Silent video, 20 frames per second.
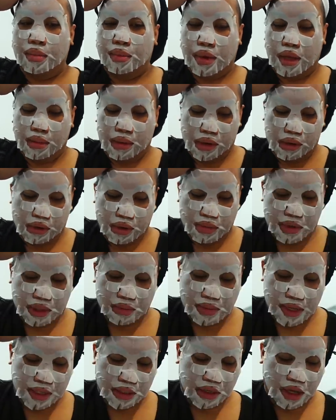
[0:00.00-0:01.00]
But I'm gonna rip
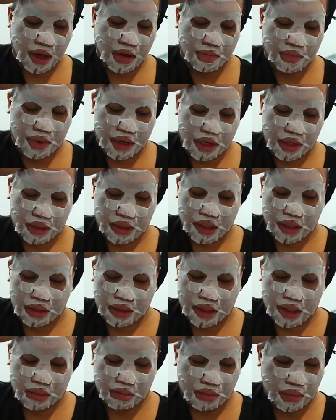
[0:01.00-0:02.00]
this mask off, put on some
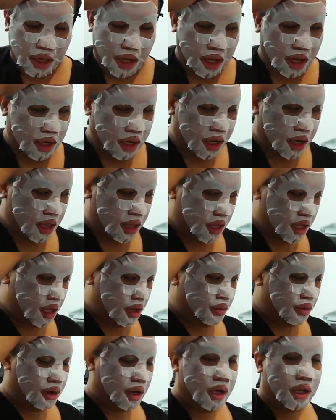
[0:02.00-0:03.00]
sunblock, and
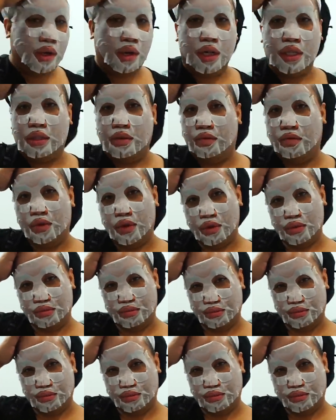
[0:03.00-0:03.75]
then we're gonna go get some food.